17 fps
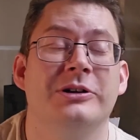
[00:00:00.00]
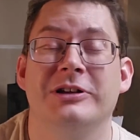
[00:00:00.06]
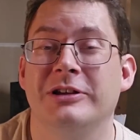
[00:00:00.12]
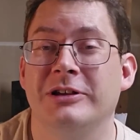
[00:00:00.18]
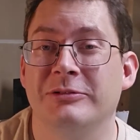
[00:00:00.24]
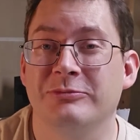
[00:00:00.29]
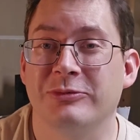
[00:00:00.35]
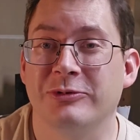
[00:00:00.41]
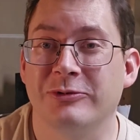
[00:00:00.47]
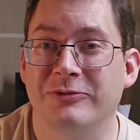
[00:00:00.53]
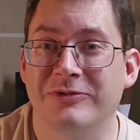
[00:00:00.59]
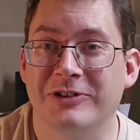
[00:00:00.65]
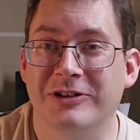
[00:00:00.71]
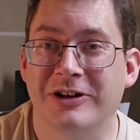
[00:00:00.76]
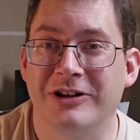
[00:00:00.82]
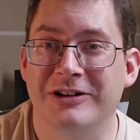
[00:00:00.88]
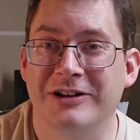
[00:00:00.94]

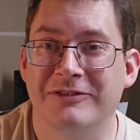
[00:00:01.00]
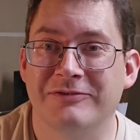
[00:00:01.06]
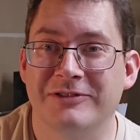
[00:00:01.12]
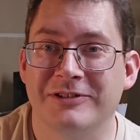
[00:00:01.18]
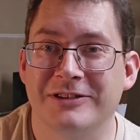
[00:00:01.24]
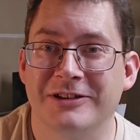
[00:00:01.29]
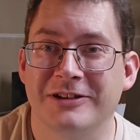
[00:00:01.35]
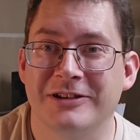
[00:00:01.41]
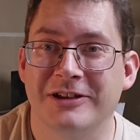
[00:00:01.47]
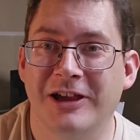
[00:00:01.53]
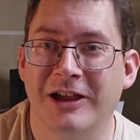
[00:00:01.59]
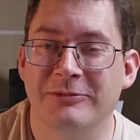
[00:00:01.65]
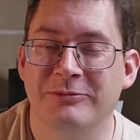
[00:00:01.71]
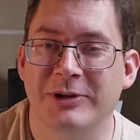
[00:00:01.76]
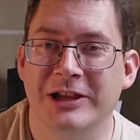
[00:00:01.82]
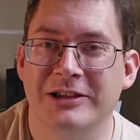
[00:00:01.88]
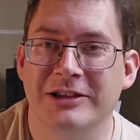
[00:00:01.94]
improving on everything
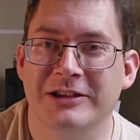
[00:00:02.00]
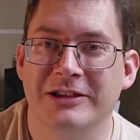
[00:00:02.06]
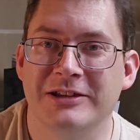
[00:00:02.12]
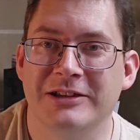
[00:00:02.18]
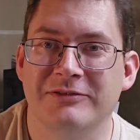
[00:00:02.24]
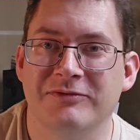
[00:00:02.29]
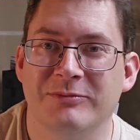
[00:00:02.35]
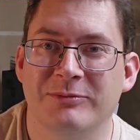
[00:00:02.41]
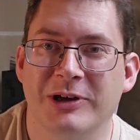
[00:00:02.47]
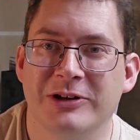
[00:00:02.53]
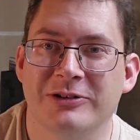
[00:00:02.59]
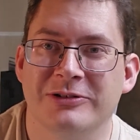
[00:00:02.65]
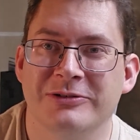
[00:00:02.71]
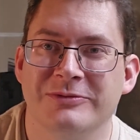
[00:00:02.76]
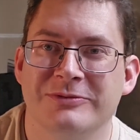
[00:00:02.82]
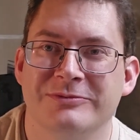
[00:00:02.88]
and making it even better.